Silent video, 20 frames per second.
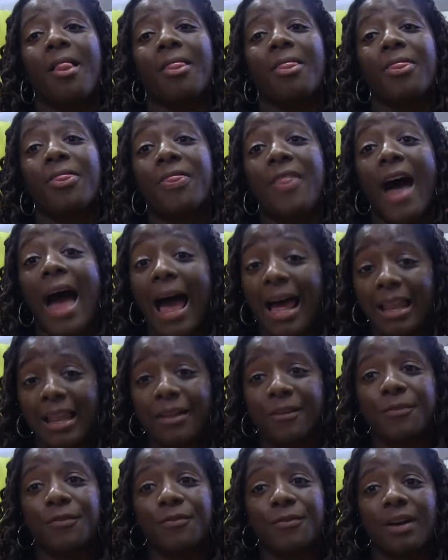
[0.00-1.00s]

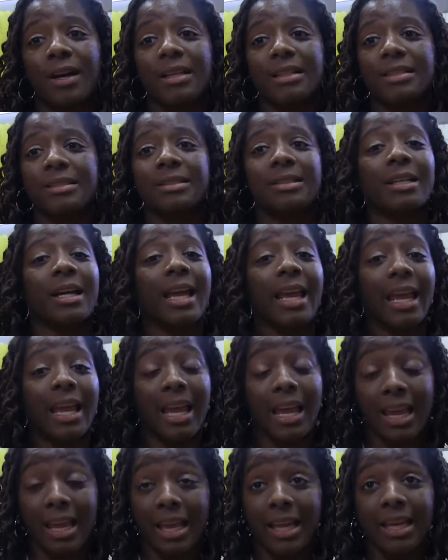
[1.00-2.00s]
that friend
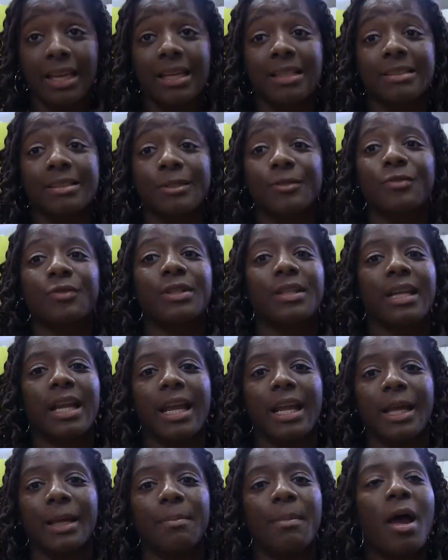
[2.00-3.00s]
a different
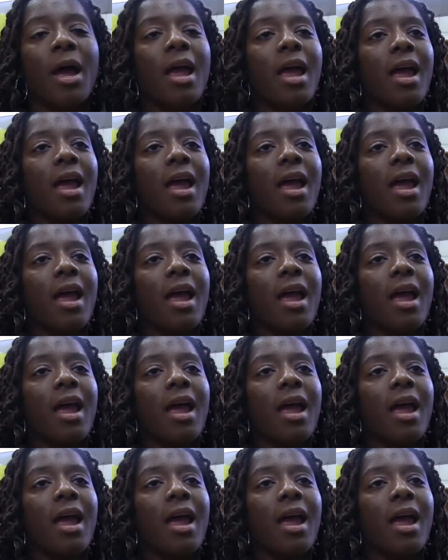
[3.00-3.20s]
name,